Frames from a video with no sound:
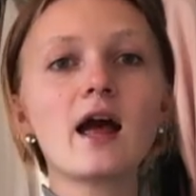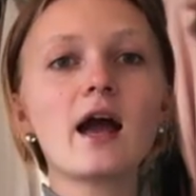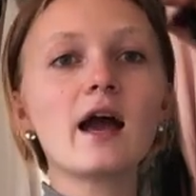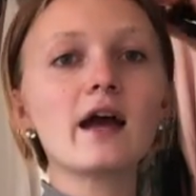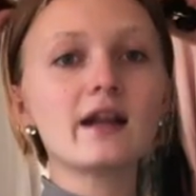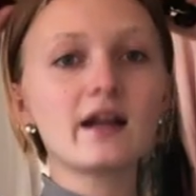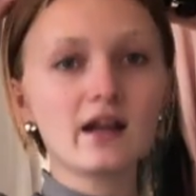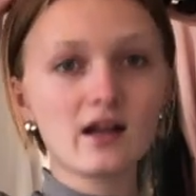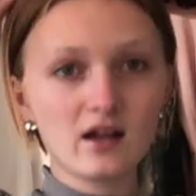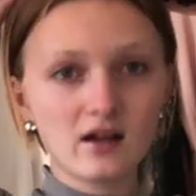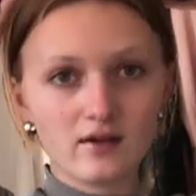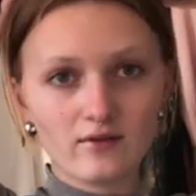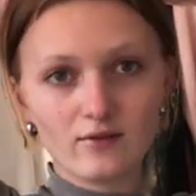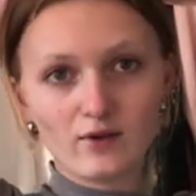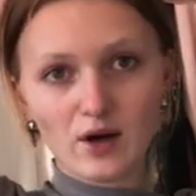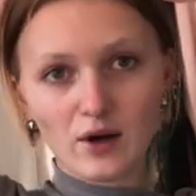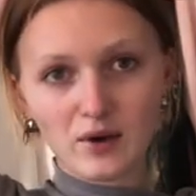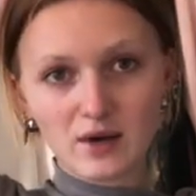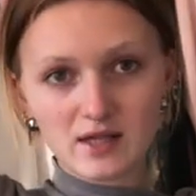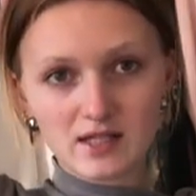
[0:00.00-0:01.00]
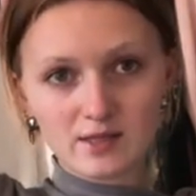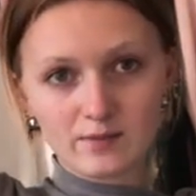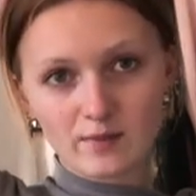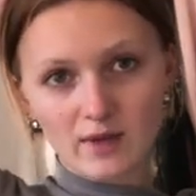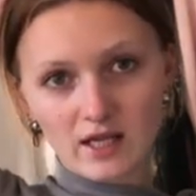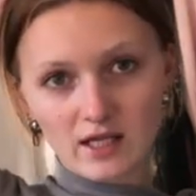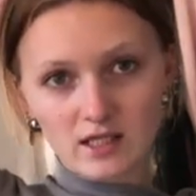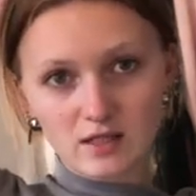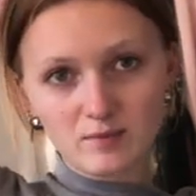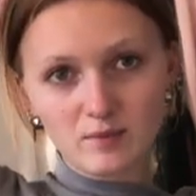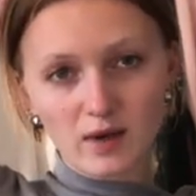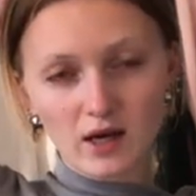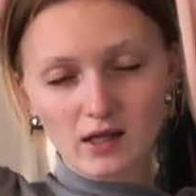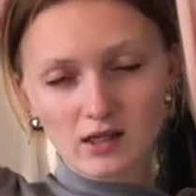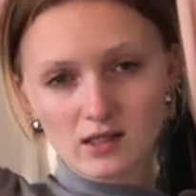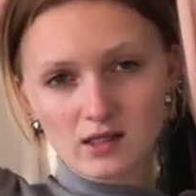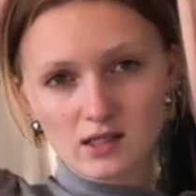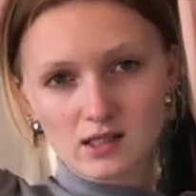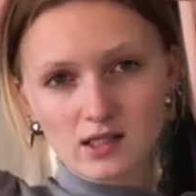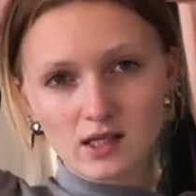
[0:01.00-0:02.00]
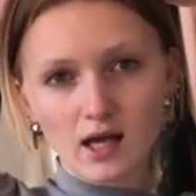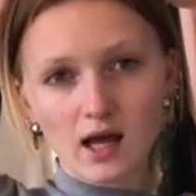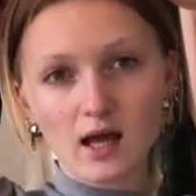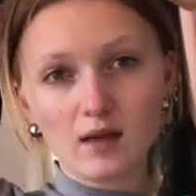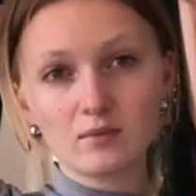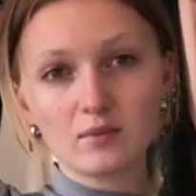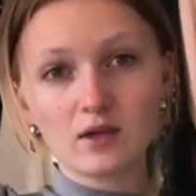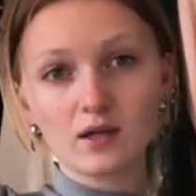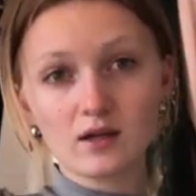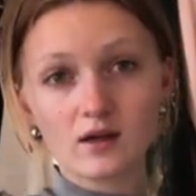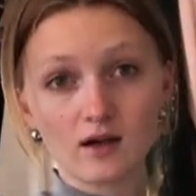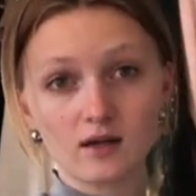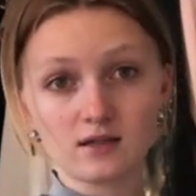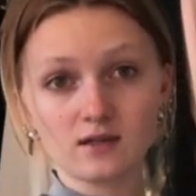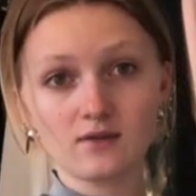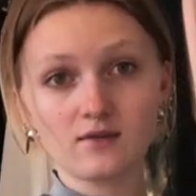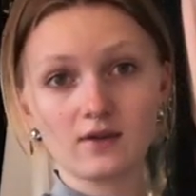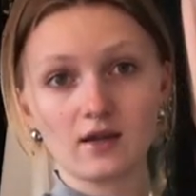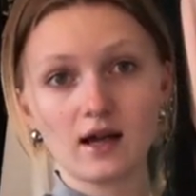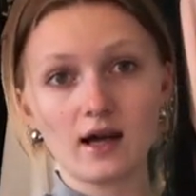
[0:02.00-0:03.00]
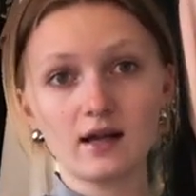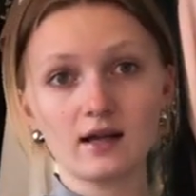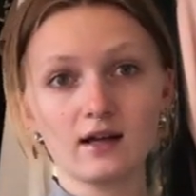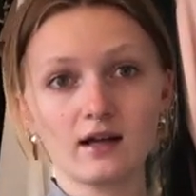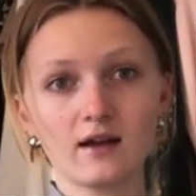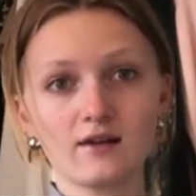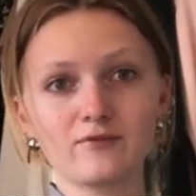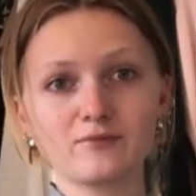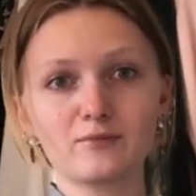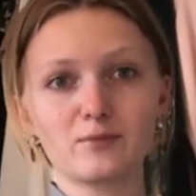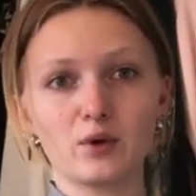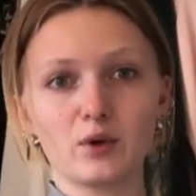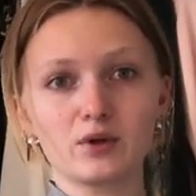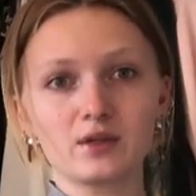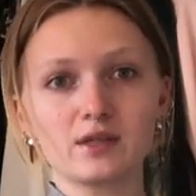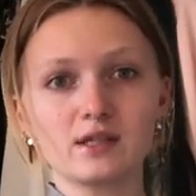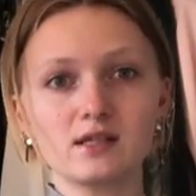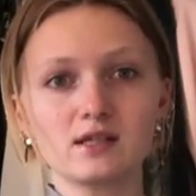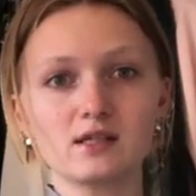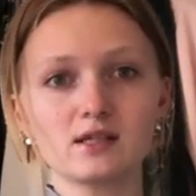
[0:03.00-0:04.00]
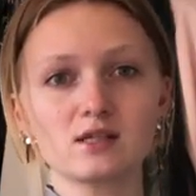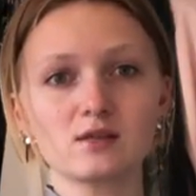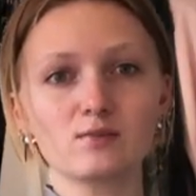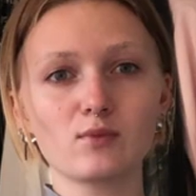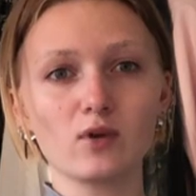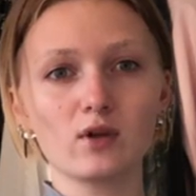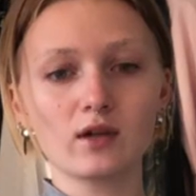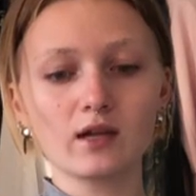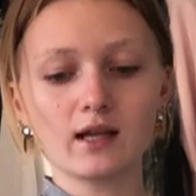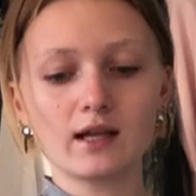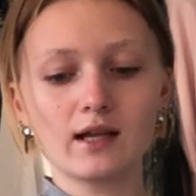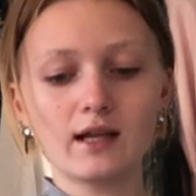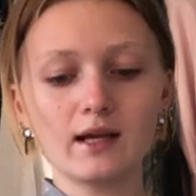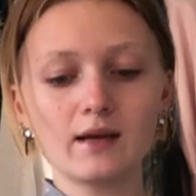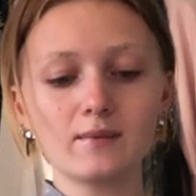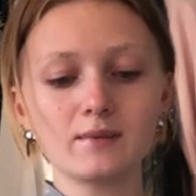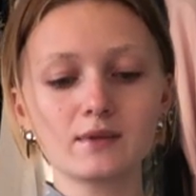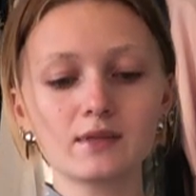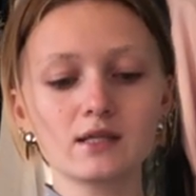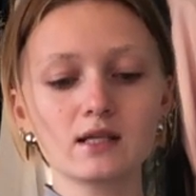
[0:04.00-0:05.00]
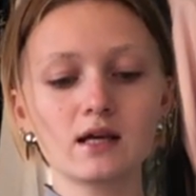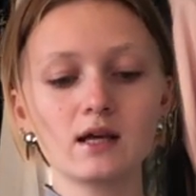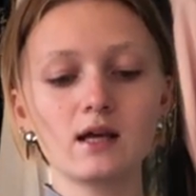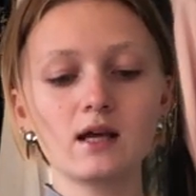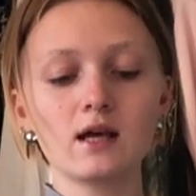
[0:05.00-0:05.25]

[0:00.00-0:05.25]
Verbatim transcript: And I love wearing space buns, and because of that, I've bought these small clips,